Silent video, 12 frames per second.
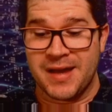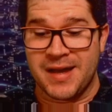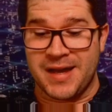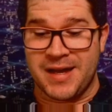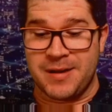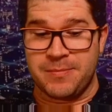
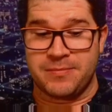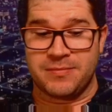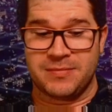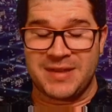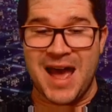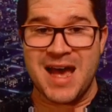Um,
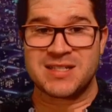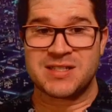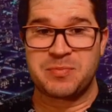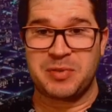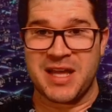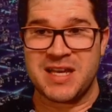
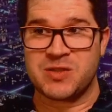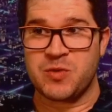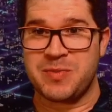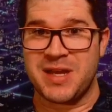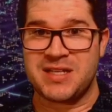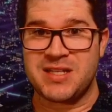last place
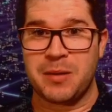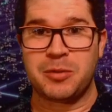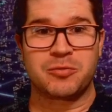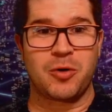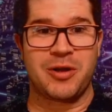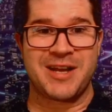would be a
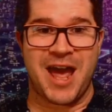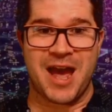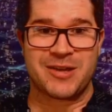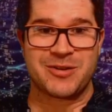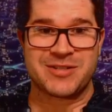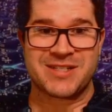double roll into
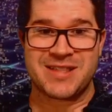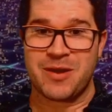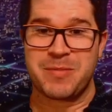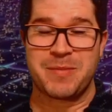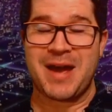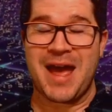accuracy. That
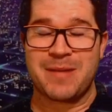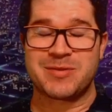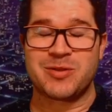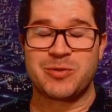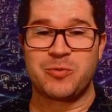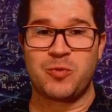would be my
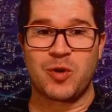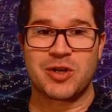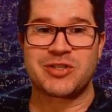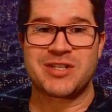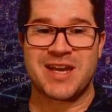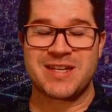absolute
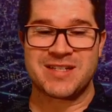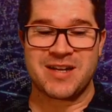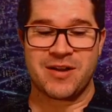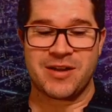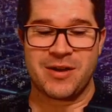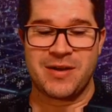worst case
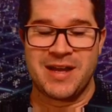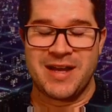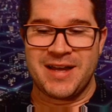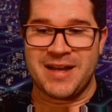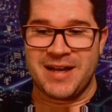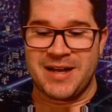scenario.
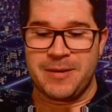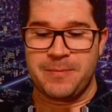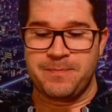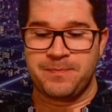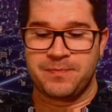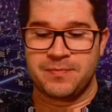
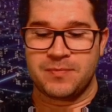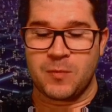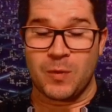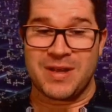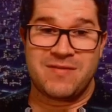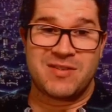Um,
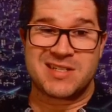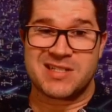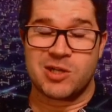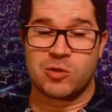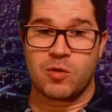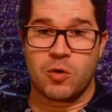or even a
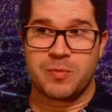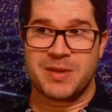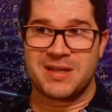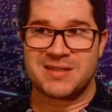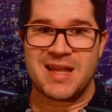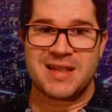single roll would
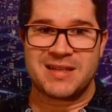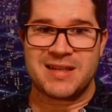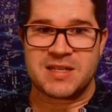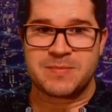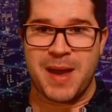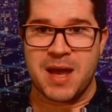be slightly
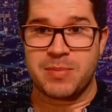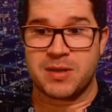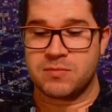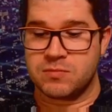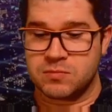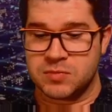less bad,
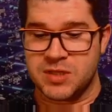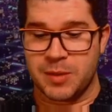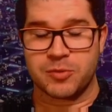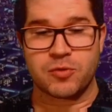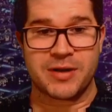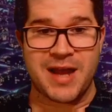but
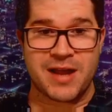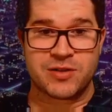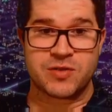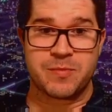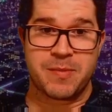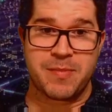double roll into
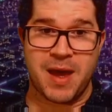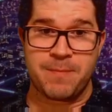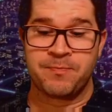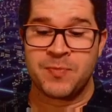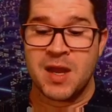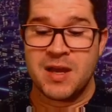accuracy would be bad.
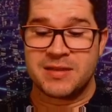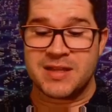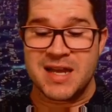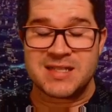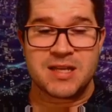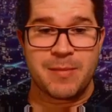The
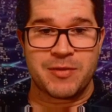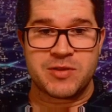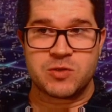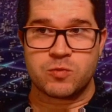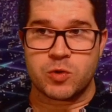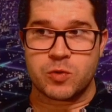nice thing about
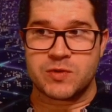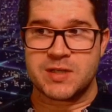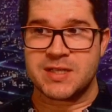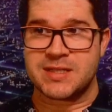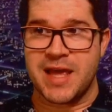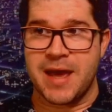these runes
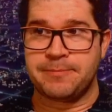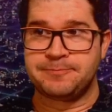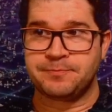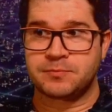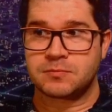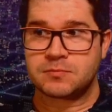is that
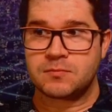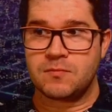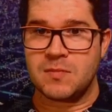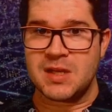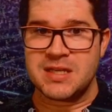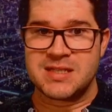
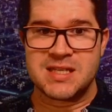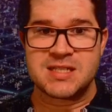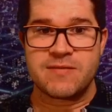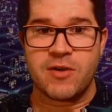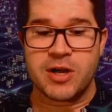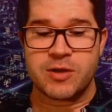since
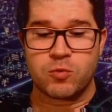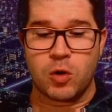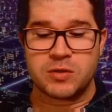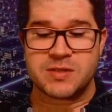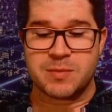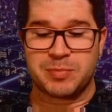I've already
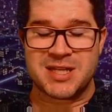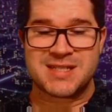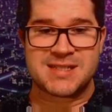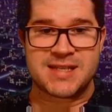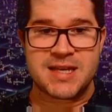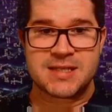rolled to the
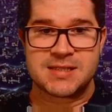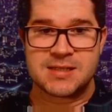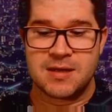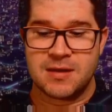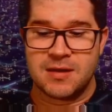plus six,